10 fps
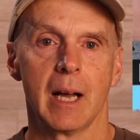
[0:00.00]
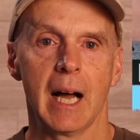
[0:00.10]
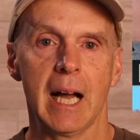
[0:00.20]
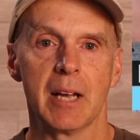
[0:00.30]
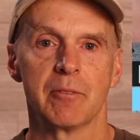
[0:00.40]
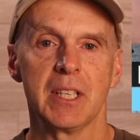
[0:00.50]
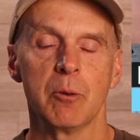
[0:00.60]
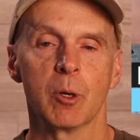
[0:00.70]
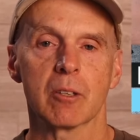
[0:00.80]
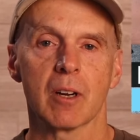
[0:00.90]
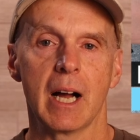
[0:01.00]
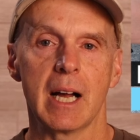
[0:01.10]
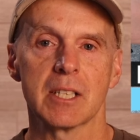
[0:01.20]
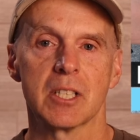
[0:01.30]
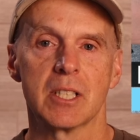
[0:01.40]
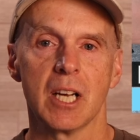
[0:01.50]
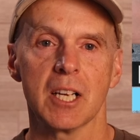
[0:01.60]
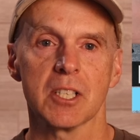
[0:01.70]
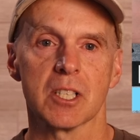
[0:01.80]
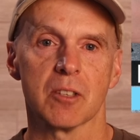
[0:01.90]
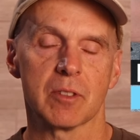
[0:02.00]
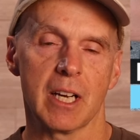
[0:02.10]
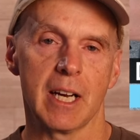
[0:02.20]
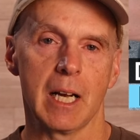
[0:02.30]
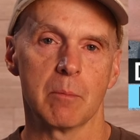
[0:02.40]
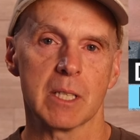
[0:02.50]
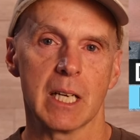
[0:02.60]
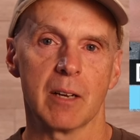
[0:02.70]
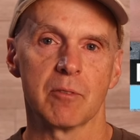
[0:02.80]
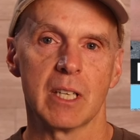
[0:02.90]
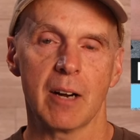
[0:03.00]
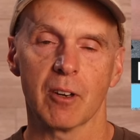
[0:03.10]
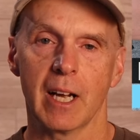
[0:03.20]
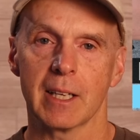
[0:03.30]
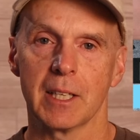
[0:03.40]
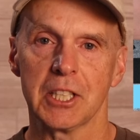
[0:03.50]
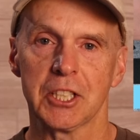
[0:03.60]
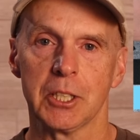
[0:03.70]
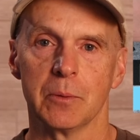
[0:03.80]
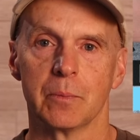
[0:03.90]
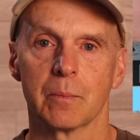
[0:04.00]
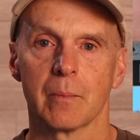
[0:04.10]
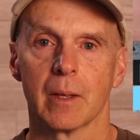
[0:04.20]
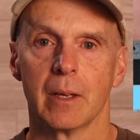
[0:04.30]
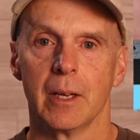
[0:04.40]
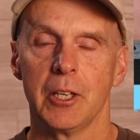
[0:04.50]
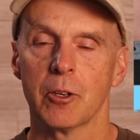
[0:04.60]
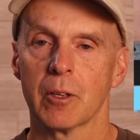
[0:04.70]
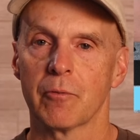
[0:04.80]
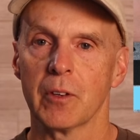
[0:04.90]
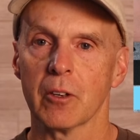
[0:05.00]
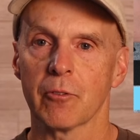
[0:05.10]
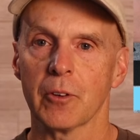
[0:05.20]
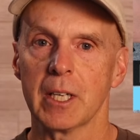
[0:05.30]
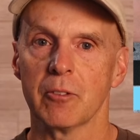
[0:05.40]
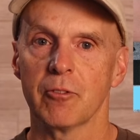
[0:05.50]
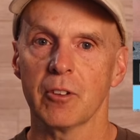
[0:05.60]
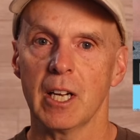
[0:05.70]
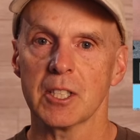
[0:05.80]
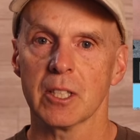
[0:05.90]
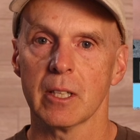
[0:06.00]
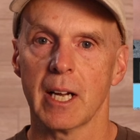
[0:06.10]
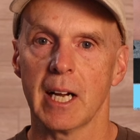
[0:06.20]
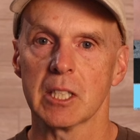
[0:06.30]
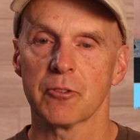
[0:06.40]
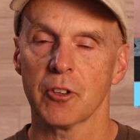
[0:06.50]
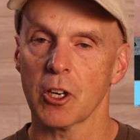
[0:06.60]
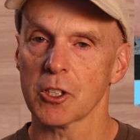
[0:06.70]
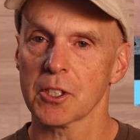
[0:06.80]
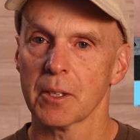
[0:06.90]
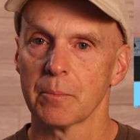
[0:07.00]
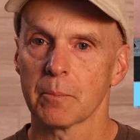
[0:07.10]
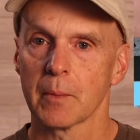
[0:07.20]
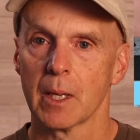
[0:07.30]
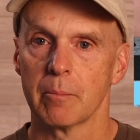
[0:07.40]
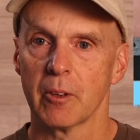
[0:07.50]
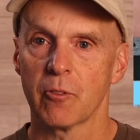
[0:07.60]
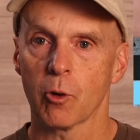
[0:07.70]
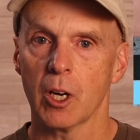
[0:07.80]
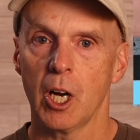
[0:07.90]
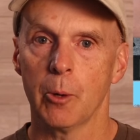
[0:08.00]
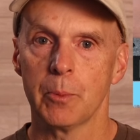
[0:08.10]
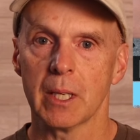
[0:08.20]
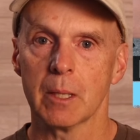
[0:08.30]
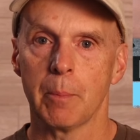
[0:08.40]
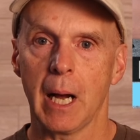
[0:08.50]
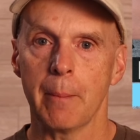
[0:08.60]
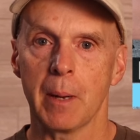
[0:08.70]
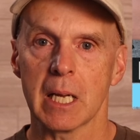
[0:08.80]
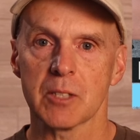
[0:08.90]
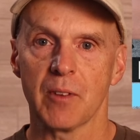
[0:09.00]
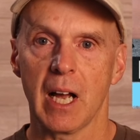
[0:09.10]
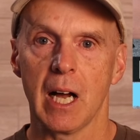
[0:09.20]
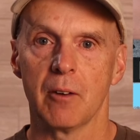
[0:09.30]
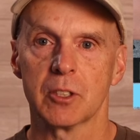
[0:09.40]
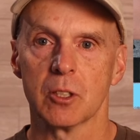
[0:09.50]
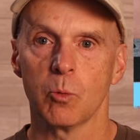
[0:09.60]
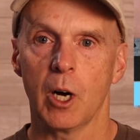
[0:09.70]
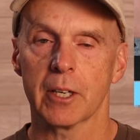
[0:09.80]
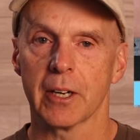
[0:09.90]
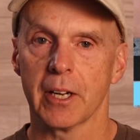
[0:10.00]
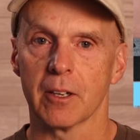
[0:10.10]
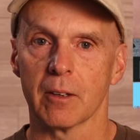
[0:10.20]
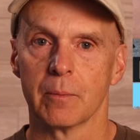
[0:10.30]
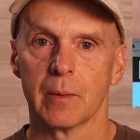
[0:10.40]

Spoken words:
I have dewinterized dozens of times and have never had an issue. You can feel free to flush the lines first before opening the bypass valve to the water heater.